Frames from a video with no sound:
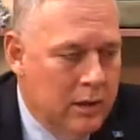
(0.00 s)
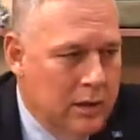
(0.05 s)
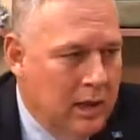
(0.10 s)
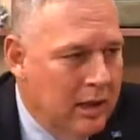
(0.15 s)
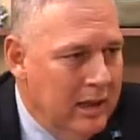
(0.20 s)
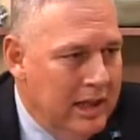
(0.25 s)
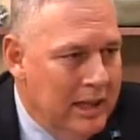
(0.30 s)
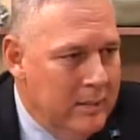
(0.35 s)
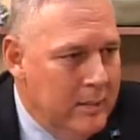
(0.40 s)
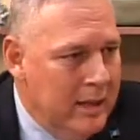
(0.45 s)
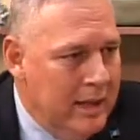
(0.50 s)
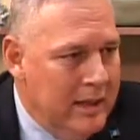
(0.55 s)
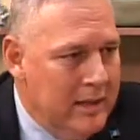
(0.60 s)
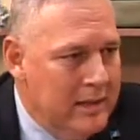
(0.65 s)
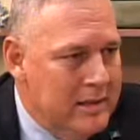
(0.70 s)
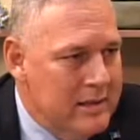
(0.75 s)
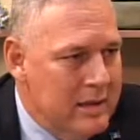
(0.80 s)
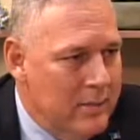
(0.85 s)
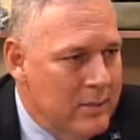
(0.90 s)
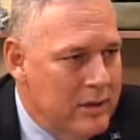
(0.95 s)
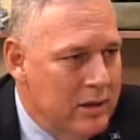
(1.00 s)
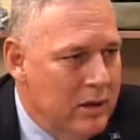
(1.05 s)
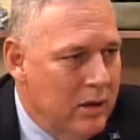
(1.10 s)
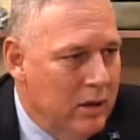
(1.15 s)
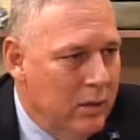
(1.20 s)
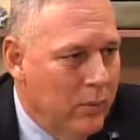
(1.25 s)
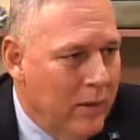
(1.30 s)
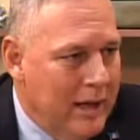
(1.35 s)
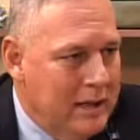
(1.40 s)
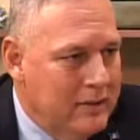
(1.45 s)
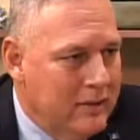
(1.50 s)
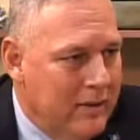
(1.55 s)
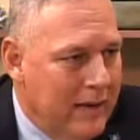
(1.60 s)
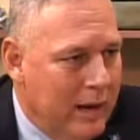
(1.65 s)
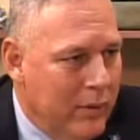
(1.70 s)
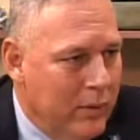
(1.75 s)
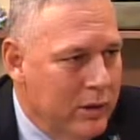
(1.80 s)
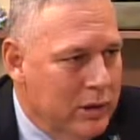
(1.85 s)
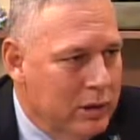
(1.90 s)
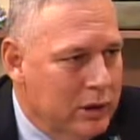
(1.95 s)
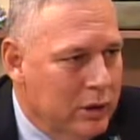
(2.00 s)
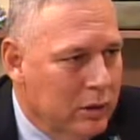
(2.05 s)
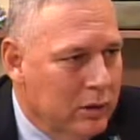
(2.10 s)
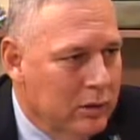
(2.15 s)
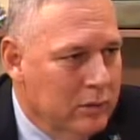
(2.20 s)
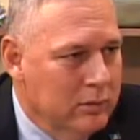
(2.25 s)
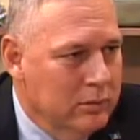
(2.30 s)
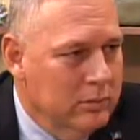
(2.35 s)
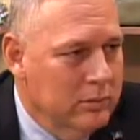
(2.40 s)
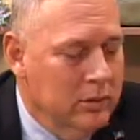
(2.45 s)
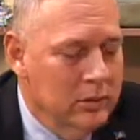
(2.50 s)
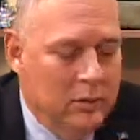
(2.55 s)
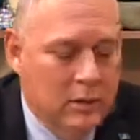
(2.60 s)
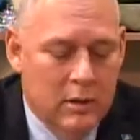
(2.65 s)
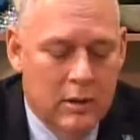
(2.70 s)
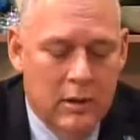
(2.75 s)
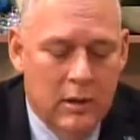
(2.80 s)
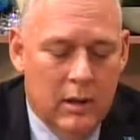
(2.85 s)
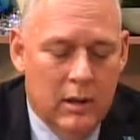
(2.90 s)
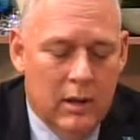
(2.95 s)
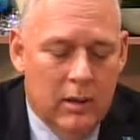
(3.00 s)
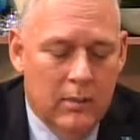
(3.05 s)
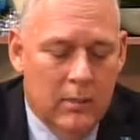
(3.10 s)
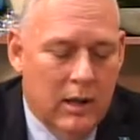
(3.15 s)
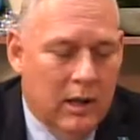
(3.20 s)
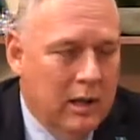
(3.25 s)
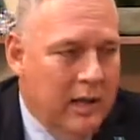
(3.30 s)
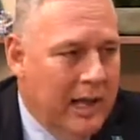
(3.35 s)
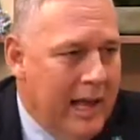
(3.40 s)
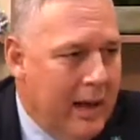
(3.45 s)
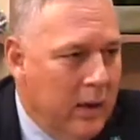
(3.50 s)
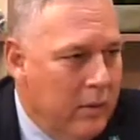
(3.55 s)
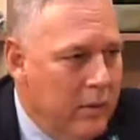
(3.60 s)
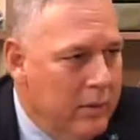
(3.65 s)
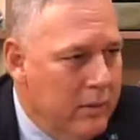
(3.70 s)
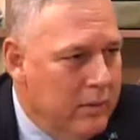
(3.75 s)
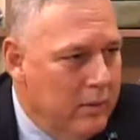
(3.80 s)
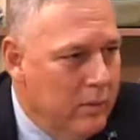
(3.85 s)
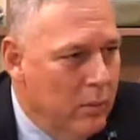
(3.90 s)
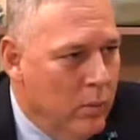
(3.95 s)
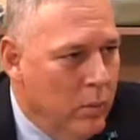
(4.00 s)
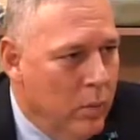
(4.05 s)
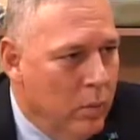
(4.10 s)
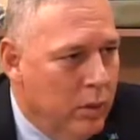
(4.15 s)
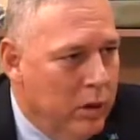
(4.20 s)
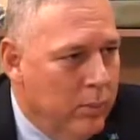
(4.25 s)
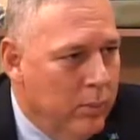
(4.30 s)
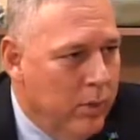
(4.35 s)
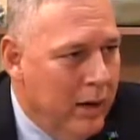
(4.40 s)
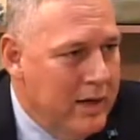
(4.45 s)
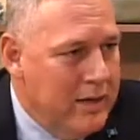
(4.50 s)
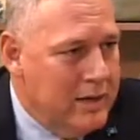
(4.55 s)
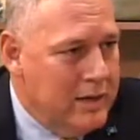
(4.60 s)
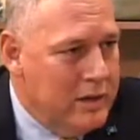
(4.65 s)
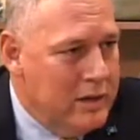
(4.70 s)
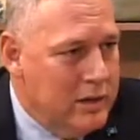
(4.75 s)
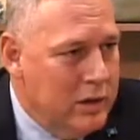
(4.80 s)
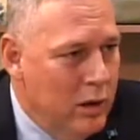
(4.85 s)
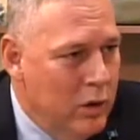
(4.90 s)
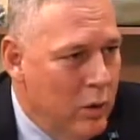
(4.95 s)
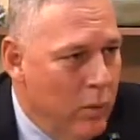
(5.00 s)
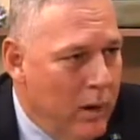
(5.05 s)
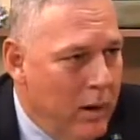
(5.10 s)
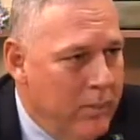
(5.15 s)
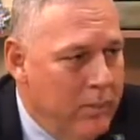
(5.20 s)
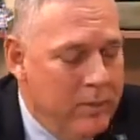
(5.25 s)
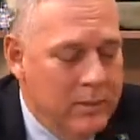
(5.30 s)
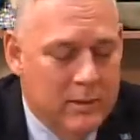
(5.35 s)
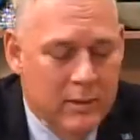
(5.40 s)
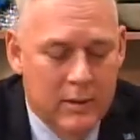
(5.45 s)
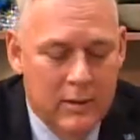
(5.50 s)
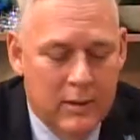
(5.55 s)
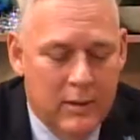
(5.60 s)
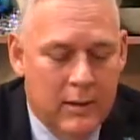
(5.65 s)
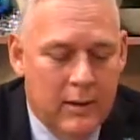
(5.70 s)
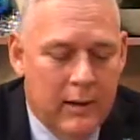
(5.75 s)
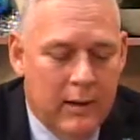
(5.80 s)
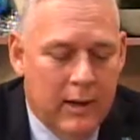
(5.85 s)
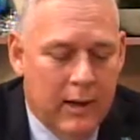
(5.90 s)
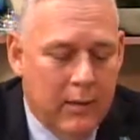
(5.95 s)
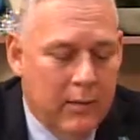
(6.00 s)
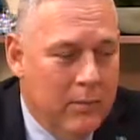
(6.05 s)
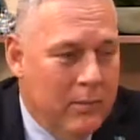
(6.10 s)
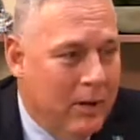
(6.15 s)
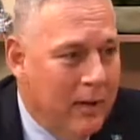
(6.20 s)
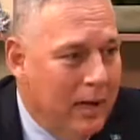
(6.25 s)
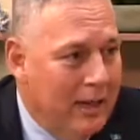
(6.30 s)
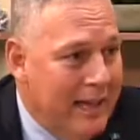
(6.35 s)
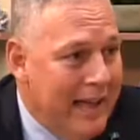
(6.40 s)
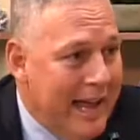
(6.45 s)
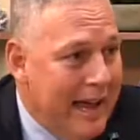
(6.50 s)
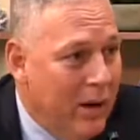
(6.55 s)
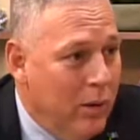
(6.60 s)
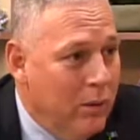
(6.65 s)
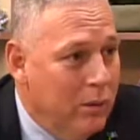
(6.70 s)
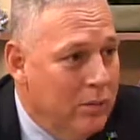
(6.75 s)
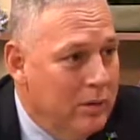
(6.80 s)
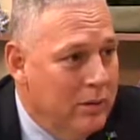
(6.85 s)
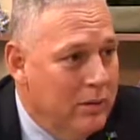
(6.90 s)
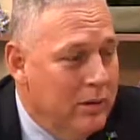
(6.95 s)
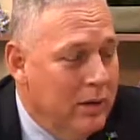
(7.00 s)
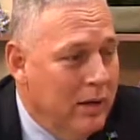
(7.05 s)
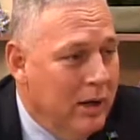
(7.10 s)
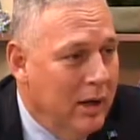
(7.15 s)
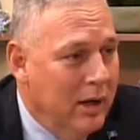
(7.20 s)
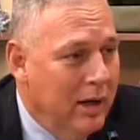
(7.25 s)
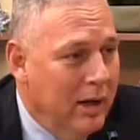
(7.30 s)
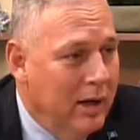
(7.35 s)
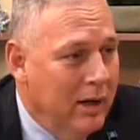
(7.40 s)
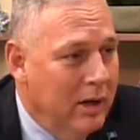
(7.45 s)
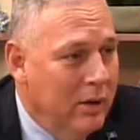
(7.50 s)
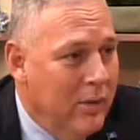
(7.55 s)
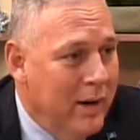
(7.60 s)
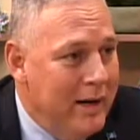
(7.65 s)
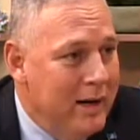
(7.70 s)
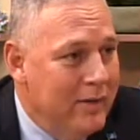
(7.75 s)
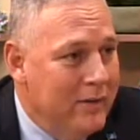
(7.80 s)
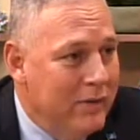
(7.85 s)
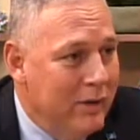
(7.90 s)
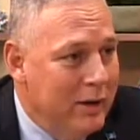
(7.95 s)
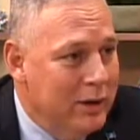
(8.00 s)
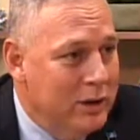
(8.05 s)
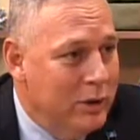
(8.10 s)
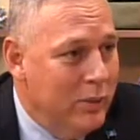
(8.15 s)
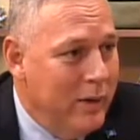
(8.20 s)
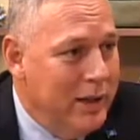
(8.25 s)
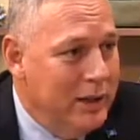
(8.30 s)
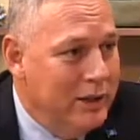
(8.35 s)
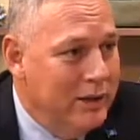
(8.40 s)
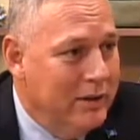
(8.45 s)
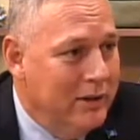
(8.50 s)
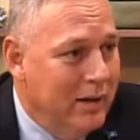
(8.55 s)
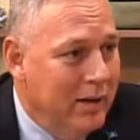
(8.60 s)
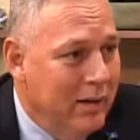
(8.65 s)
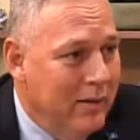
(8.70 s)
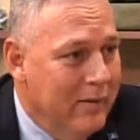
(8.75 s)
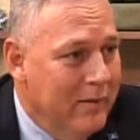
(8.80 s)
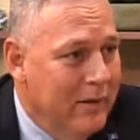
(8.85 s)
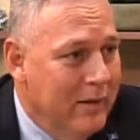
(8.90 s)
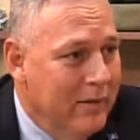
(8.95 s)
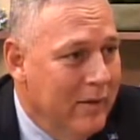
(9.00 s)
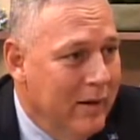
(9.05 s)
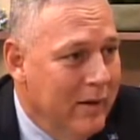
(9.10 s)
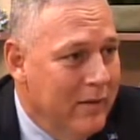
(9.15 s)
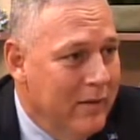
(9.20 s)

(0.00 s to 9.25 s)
eliminate the subsidy on rice, flour, and sugar, allow the water prices to go up, allow a greater fluctuation of the